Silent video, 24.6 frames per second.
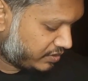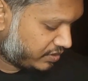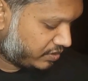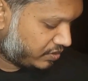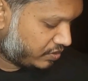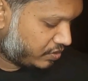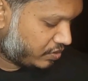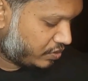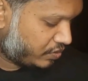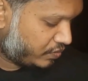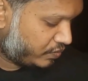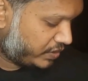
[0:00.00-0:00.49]
gonna
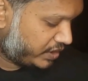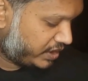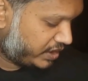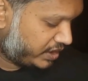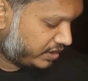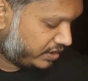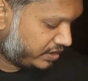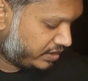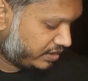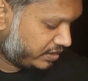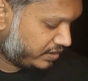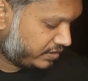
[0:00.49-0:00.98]
go
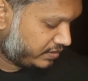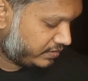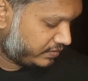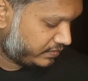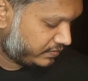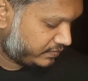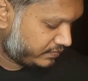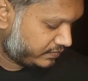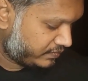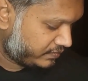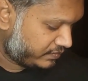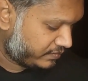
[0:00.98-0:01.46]

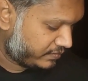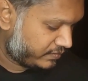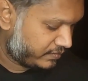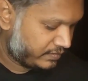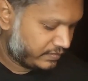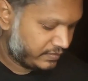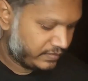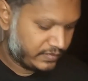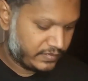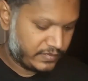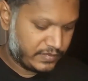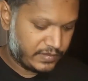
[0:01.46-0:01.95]

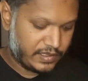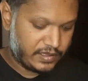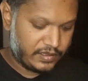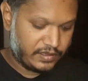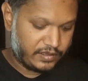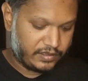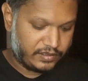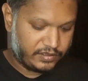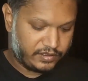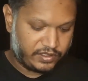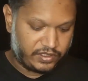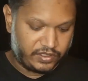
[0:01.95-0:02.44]

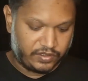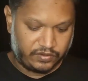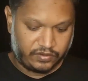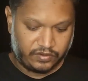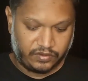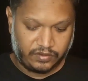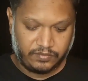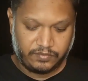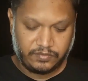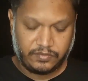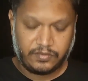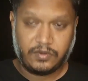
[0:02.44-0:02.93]
with Dior
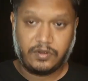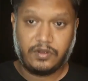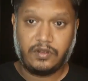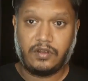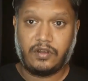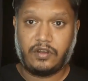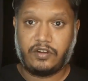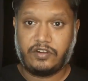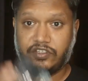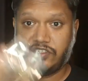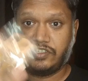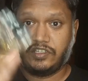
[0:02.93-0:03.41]
Homme
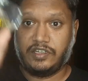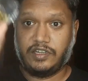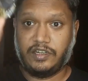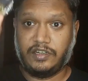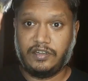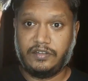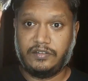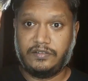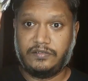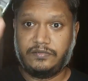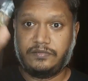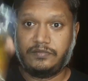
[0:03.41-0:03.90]

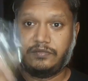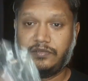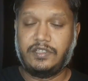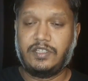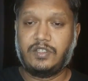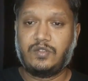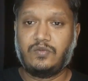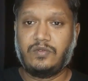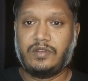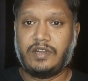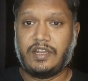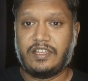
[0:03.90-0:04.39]
Original.
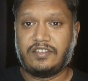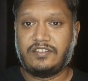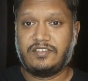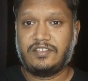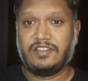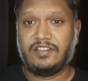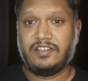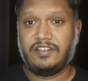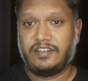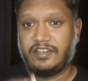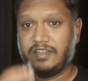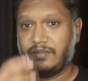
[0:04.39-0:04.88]
This one
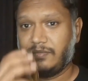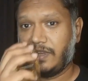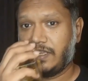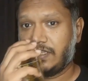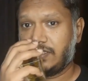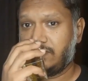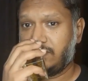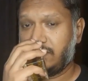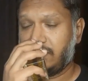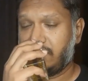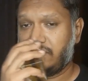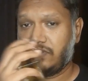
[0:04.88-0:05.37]
actually
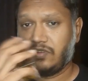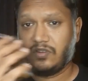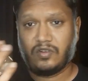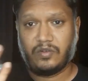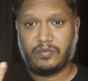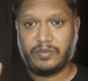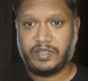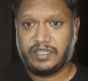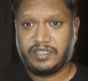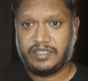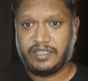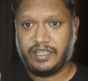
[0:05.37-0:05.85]
reminds me of Dior
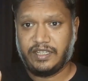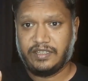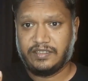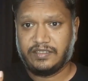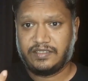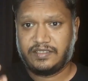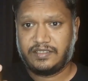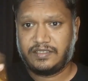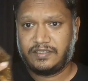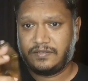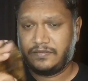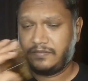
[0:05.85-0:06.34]
Homme
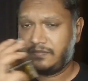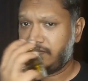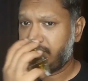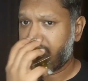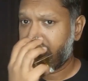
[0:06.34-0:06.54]
Intense.